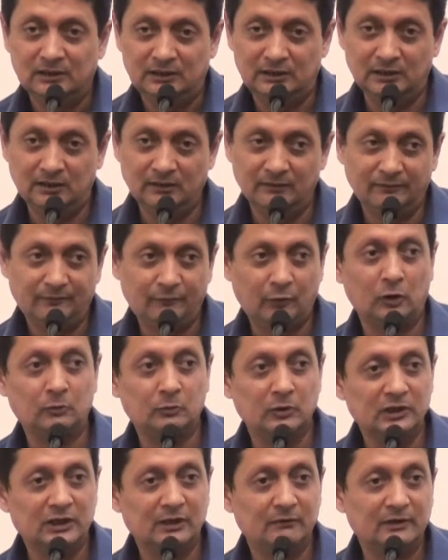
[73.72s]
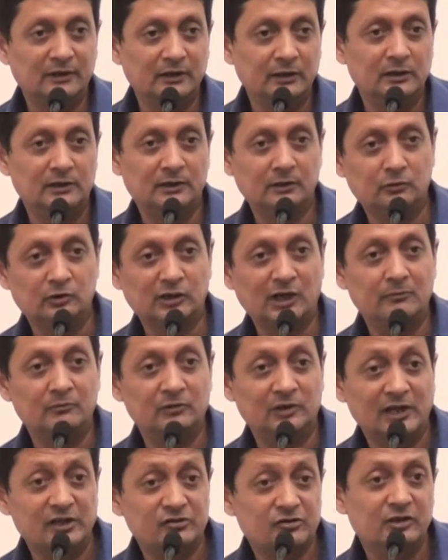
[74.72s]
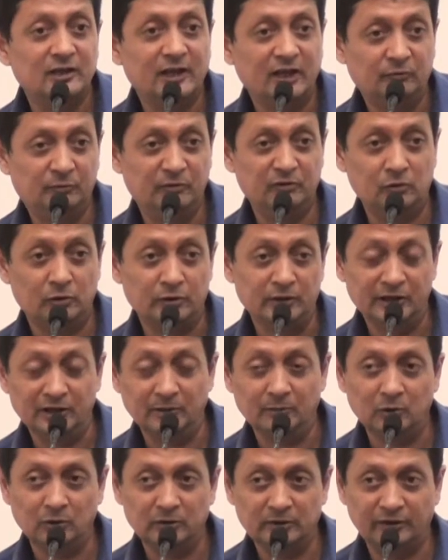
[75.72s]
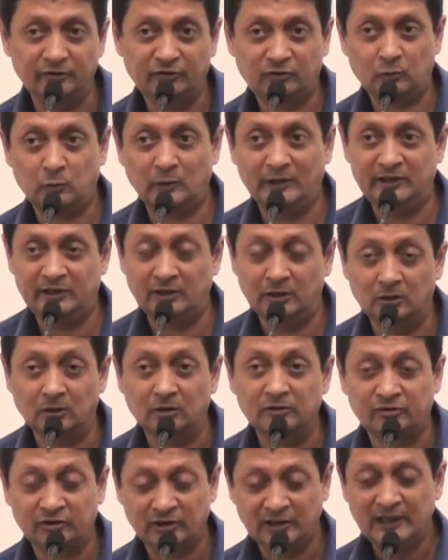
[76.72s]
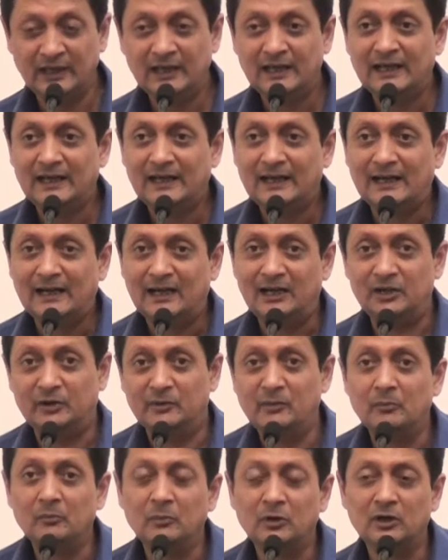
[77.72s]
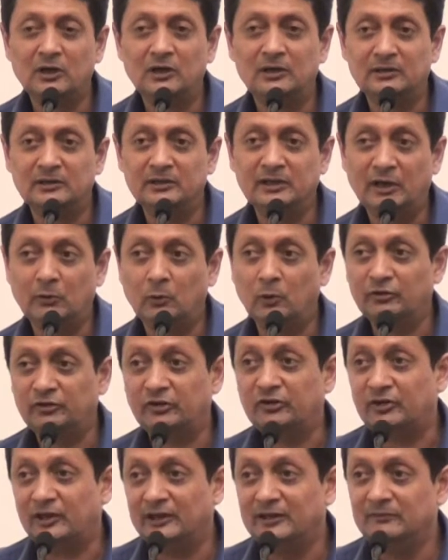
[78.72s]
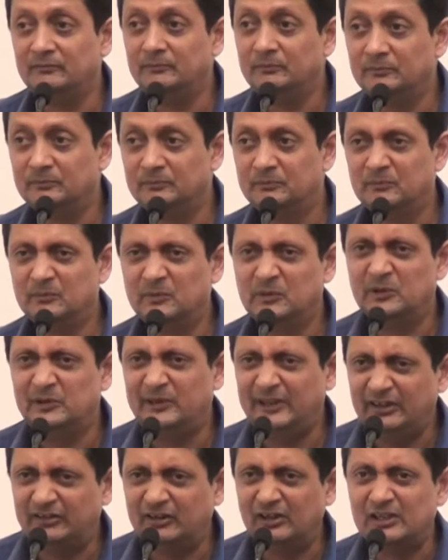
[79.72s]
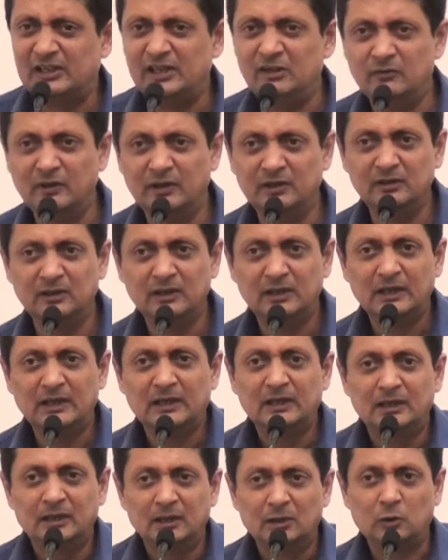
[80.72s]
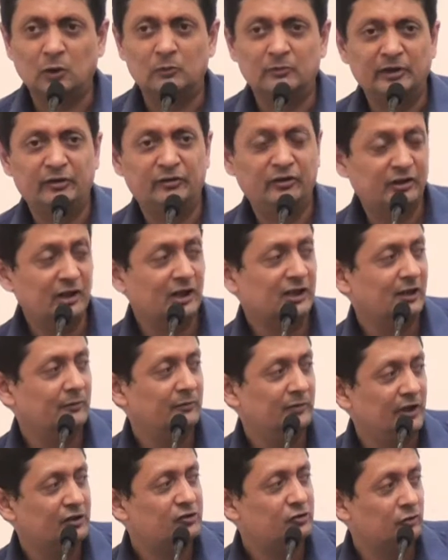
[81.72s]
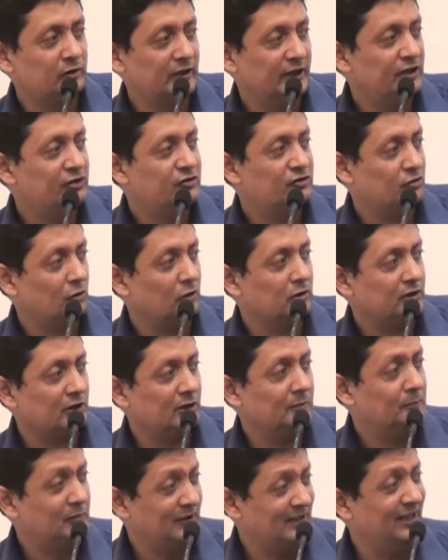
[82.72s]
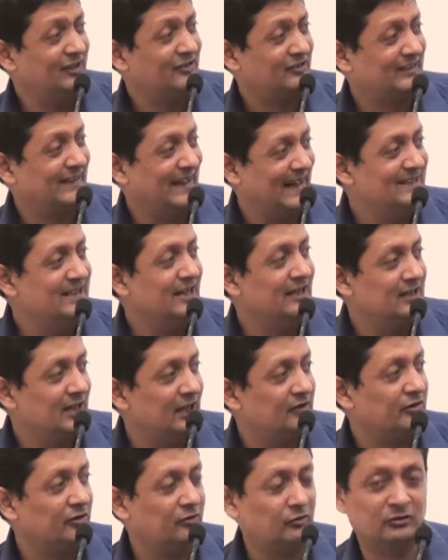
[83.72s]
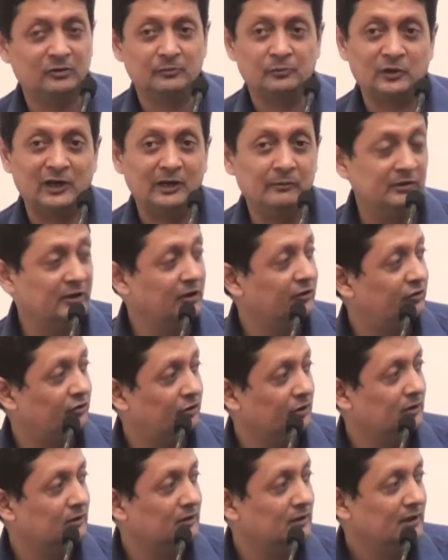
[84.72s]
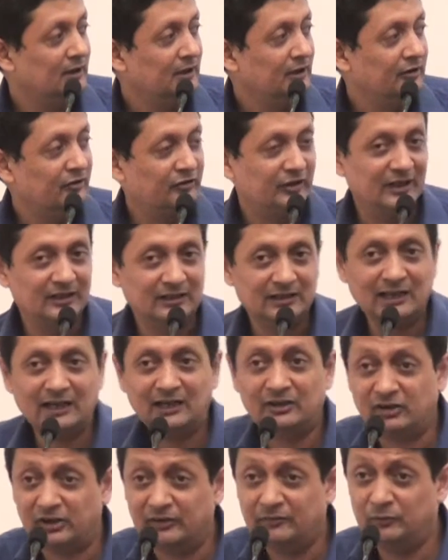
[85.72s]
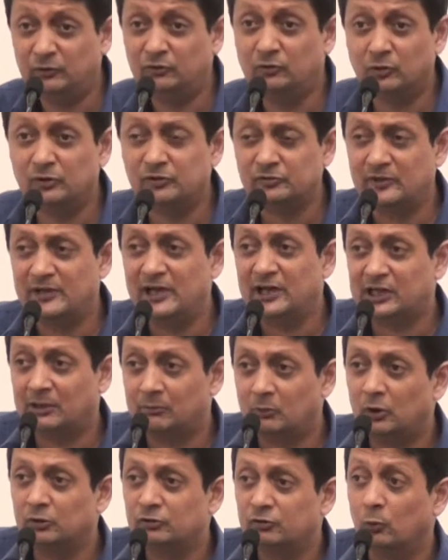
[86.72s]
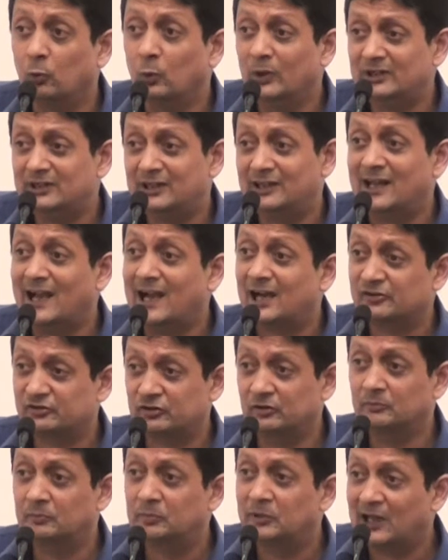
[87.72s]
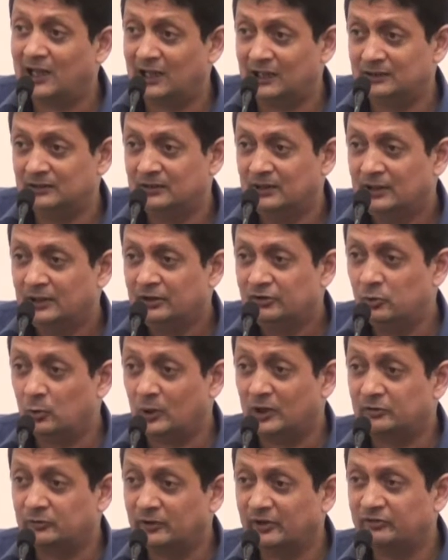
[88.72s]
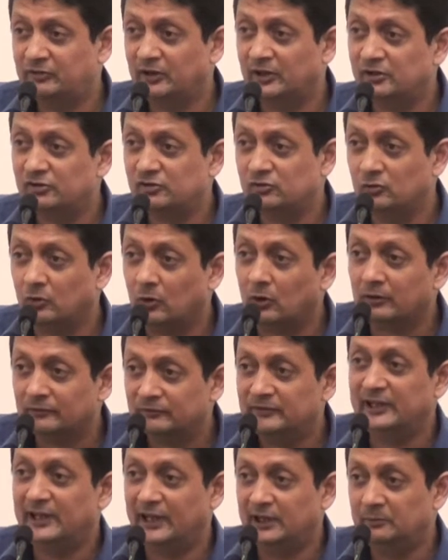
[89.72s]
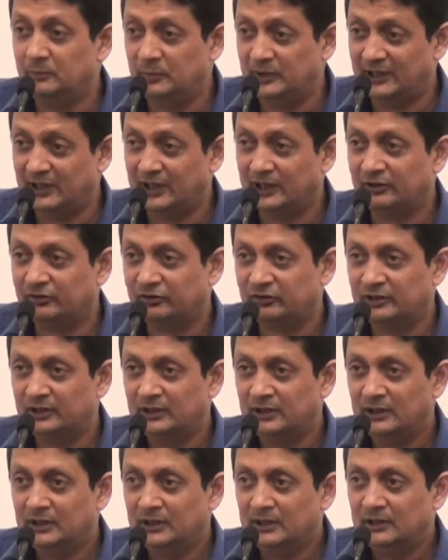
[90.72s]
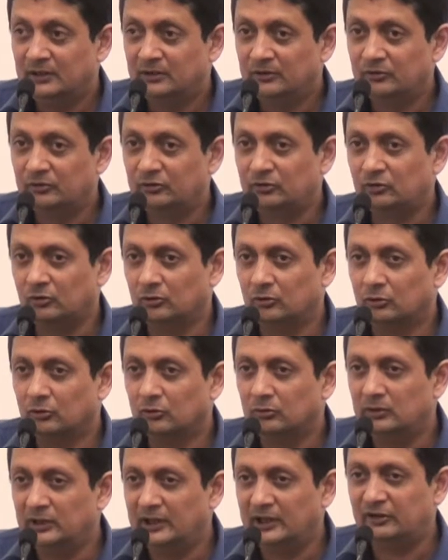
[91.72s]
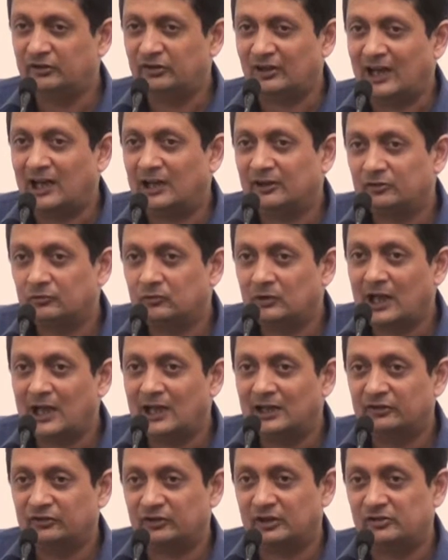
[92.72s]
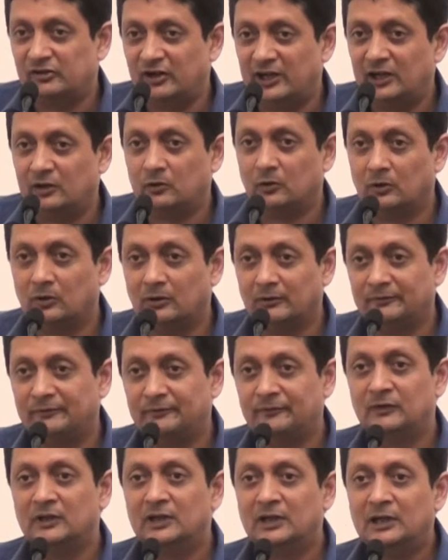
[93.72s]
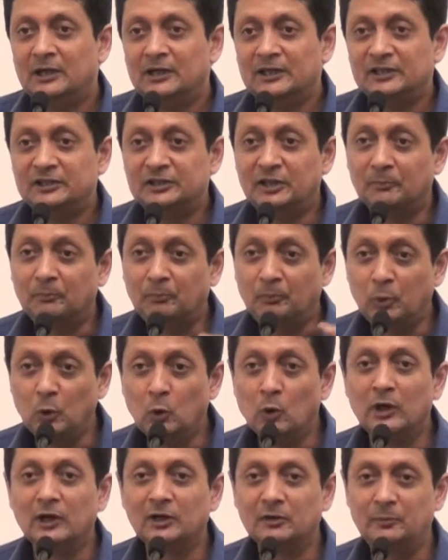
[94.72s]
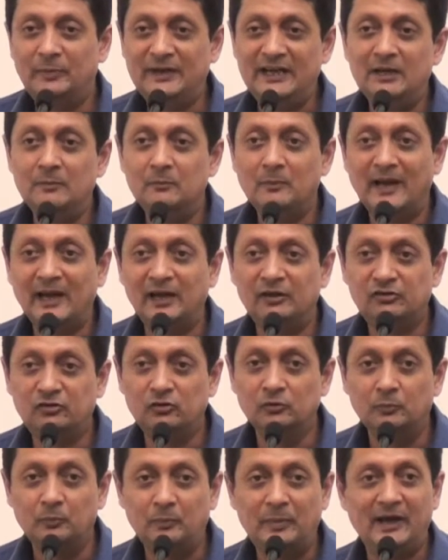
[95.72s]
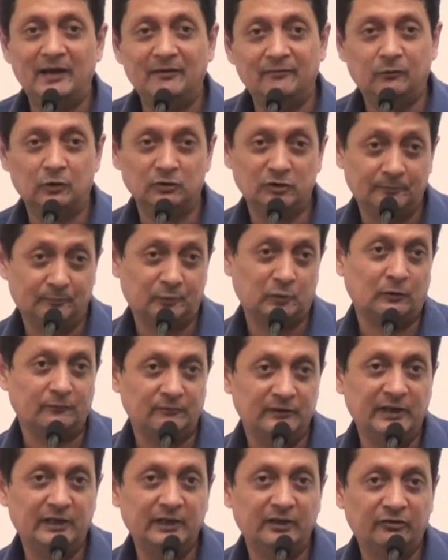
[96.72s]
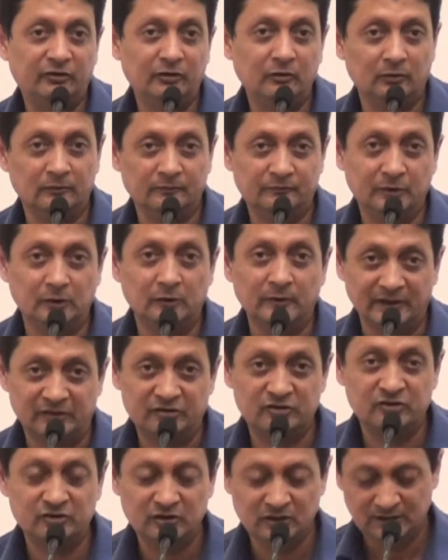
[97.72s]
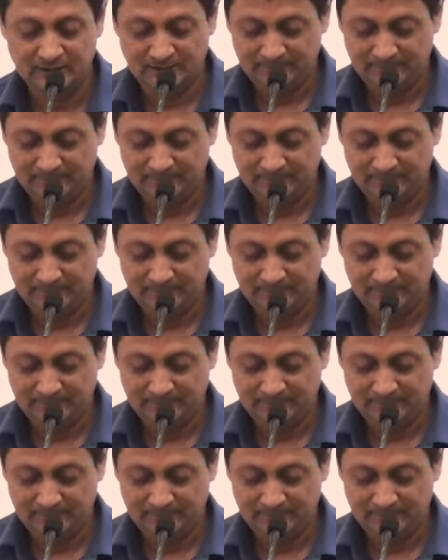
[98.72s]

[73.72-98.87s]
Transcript: The former governor Raghuram Rajan has been talking about this quite a lot. I remember there was a time recently when Comrade Sitaram Yechury shot a pretty scathing letter to the Prime Minister saying that if you don't really come out with an action plan to address the issue of the NPAs, so it's as good as a take of the poor being made to pay for the profligacy of the rich.